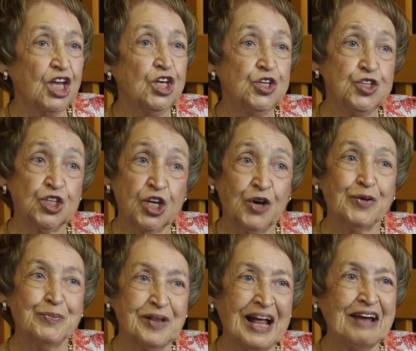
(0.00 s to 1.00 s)
you should go
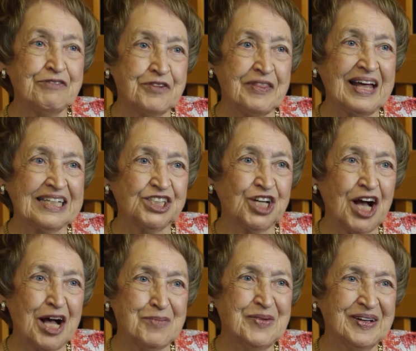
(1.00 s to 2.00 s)
apply for that
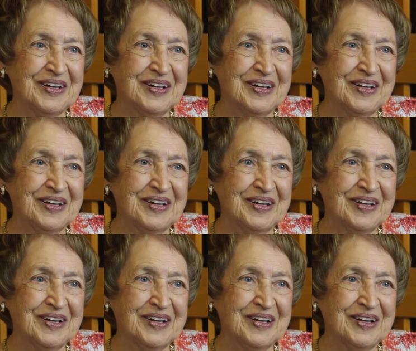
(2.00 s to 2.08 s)
job.